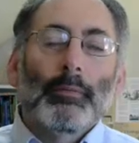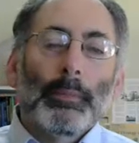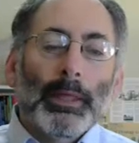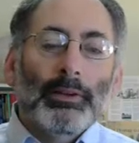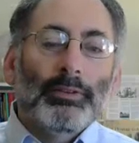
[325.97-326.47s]

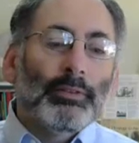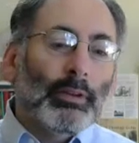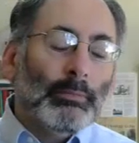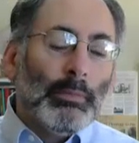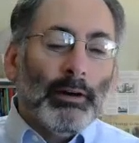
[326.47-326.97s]
That is
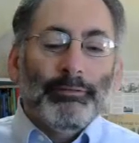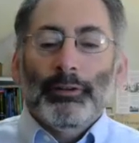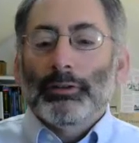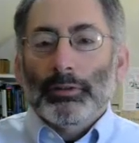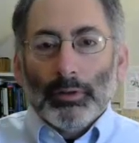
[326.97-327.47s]
a
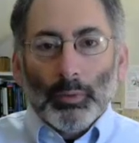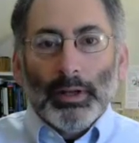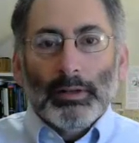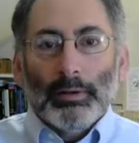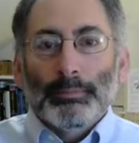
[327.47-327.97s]
filter, a way
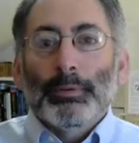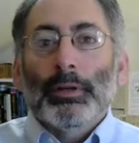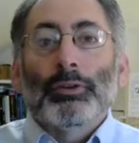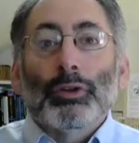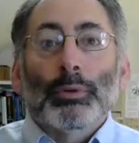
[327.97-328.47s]
to
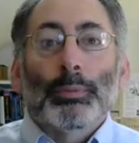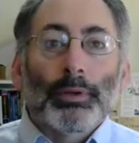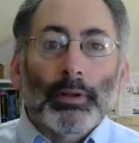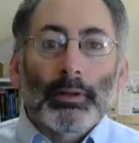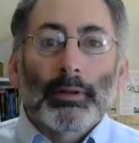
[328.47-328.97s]
interpret
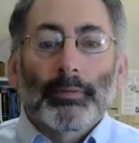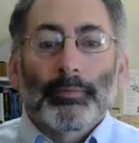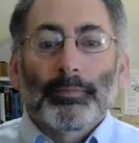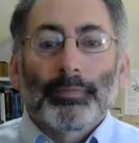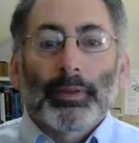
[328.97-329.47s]
it.
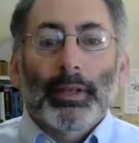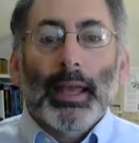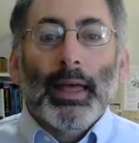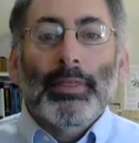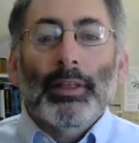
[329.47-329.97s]

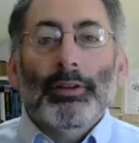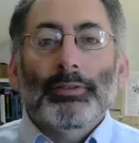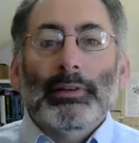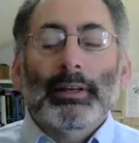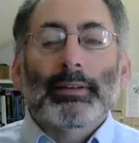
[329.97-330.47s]
And they'll
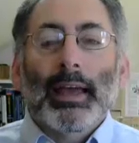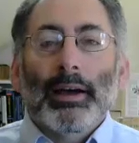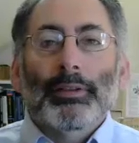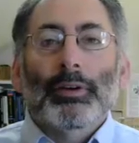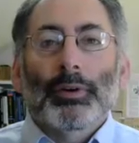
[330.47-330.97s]
select how
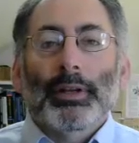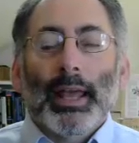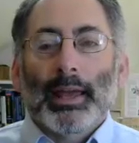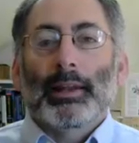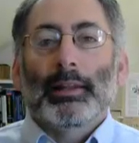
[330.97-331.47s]
they're going to
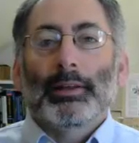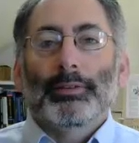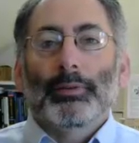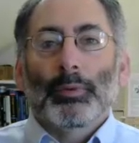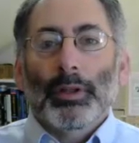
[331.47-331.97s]
analyze
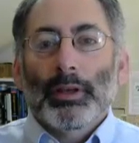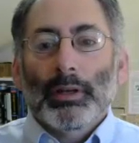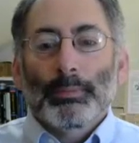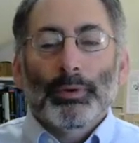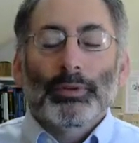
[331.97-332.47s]
it. What are they going to
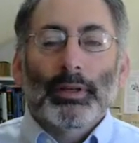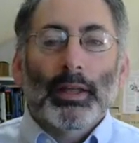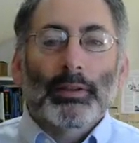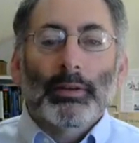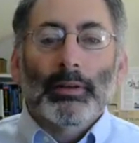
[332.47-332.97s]
put
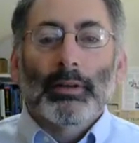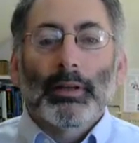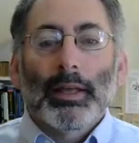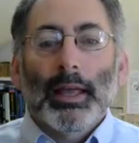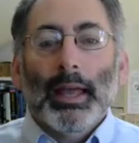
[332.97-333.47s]
together?
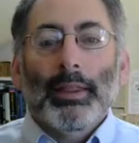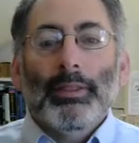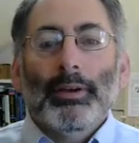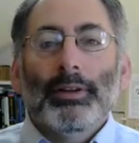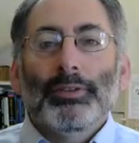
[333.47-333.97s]
And
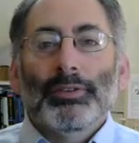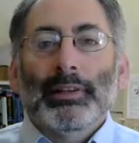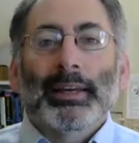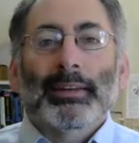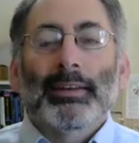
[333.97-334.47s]
they're going to
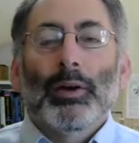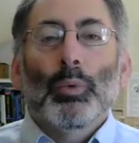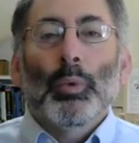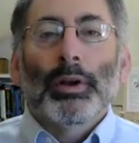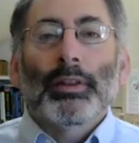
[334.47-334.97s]
select
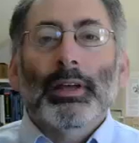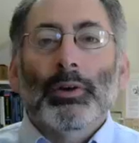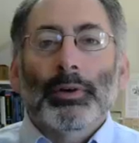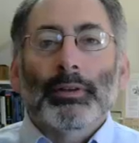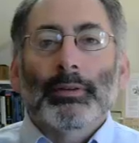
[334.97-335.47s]
what are they
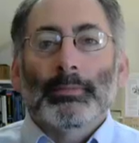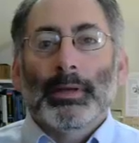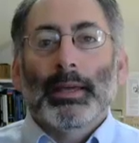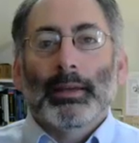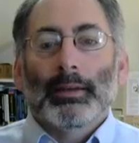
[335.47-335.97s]
going to
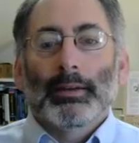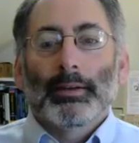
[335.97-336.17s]
make.